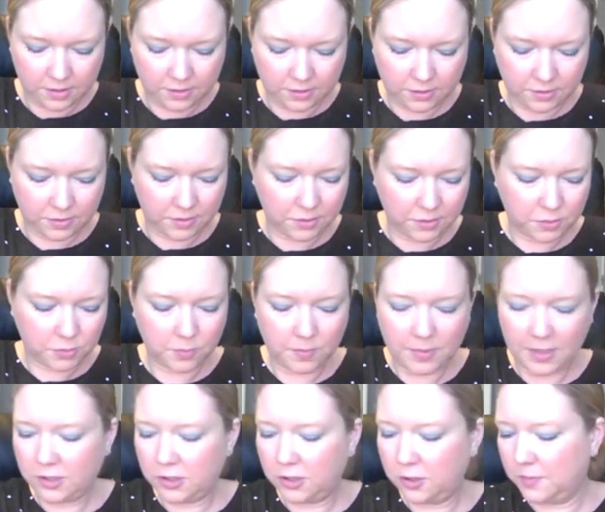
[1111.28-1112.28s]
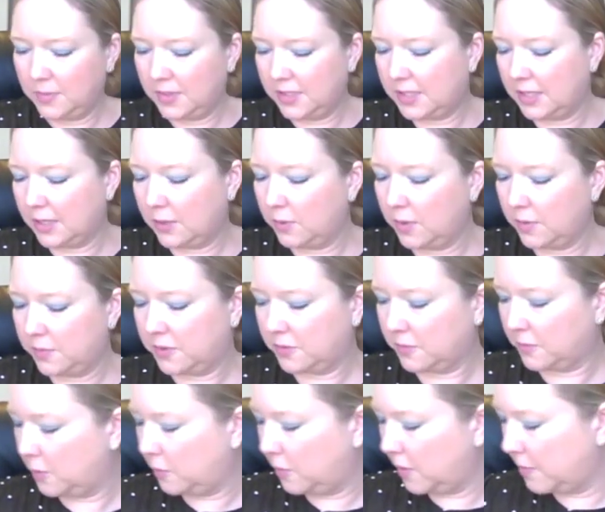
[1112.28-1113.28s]
So those were my 2 missing whips
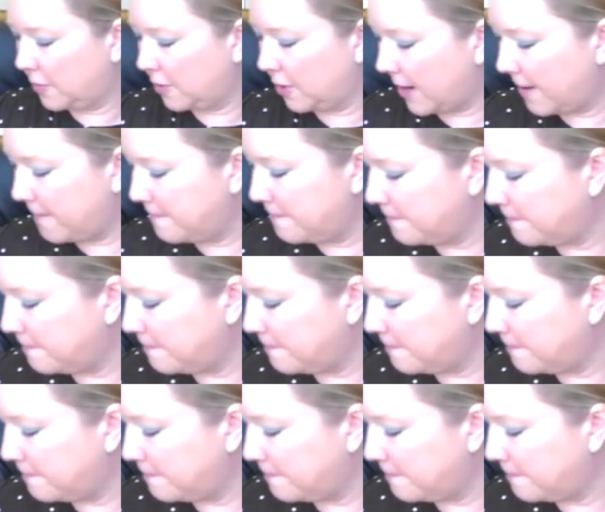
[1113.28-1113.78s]
from the whip parade.